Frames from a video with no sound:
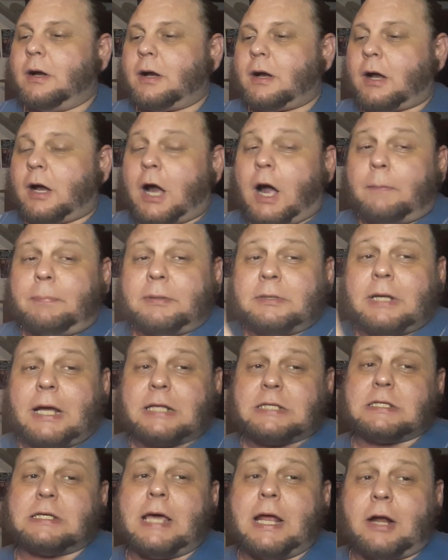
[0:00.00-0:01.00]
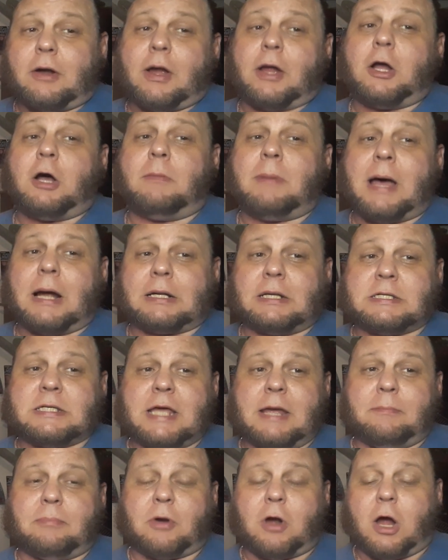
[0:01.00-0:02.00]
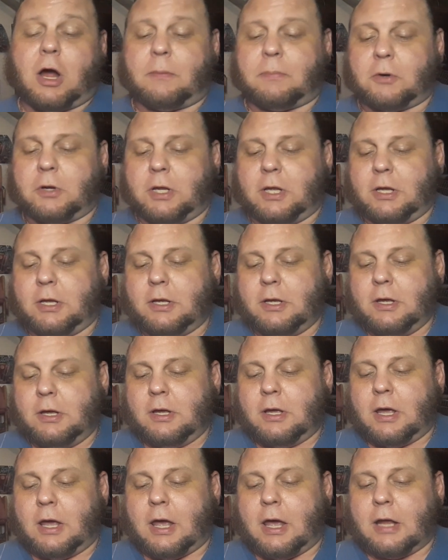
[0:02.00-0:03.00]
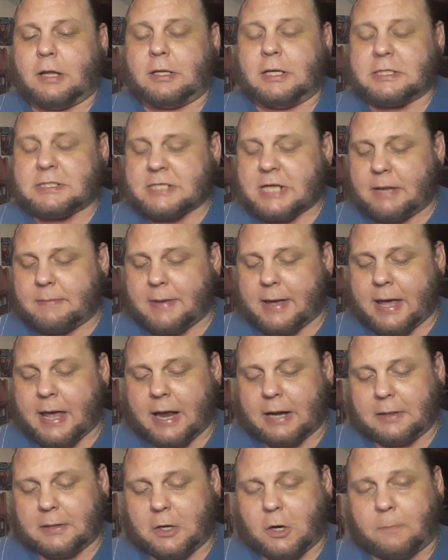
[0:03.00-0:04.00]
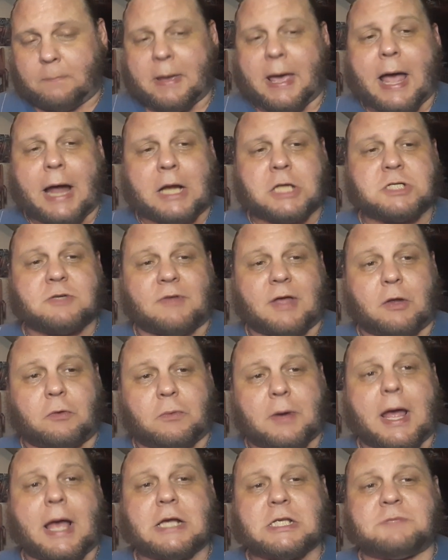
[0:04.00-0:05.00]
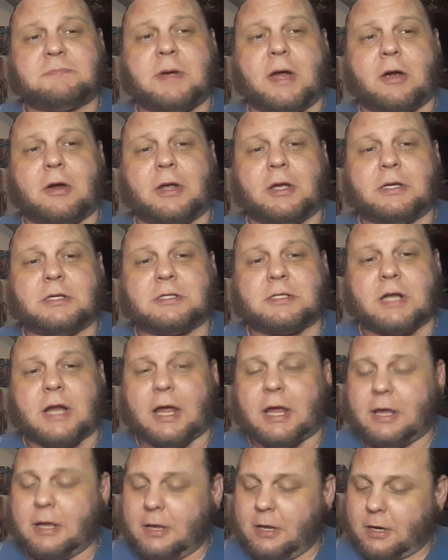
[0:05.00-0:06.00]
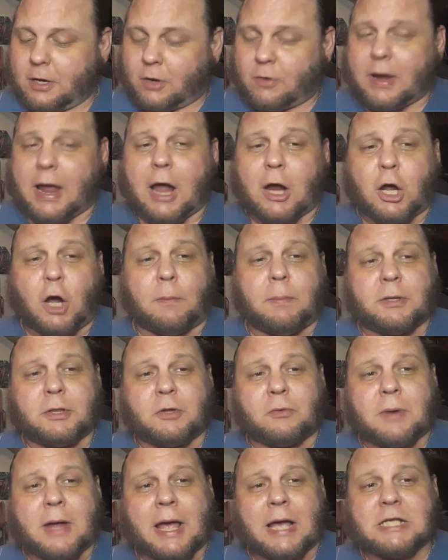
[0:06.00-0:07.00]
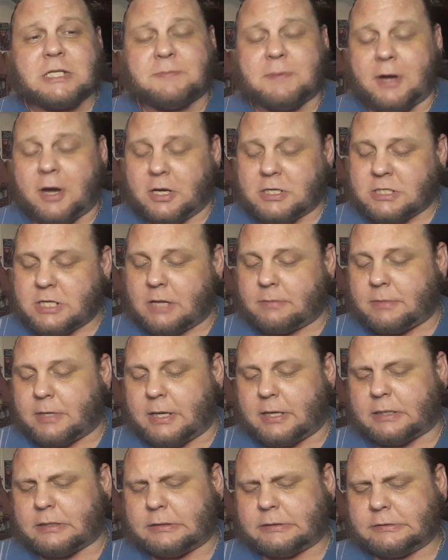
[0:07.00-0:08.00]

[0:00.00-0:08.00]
A couple nights later, I go back to the same property, and this time I had a little package of like raspberries, and I crack open the raspberries, and I'm like,